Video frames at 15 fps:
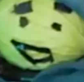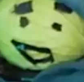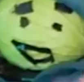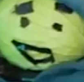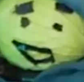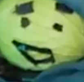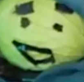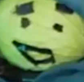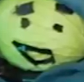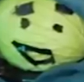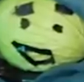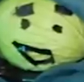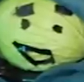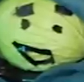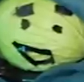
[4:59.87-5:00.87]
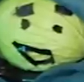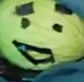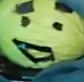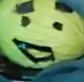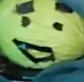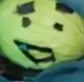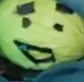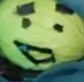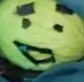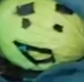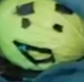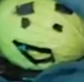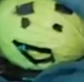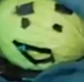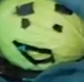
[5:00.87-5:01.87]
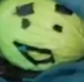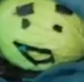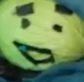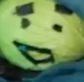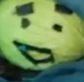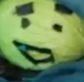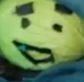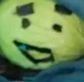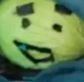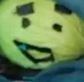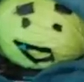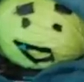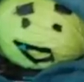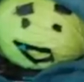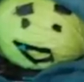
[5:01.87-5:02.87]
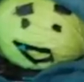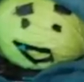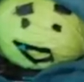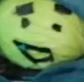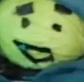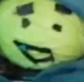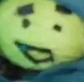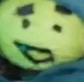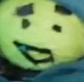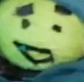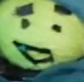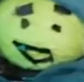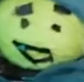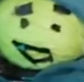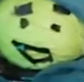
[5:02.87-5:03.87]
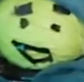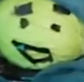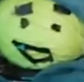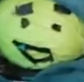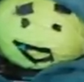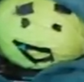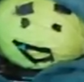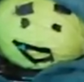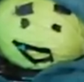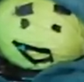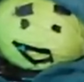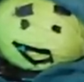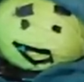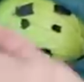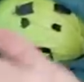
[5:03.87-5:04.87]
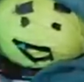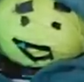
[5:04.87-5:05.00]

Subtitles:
[no speech]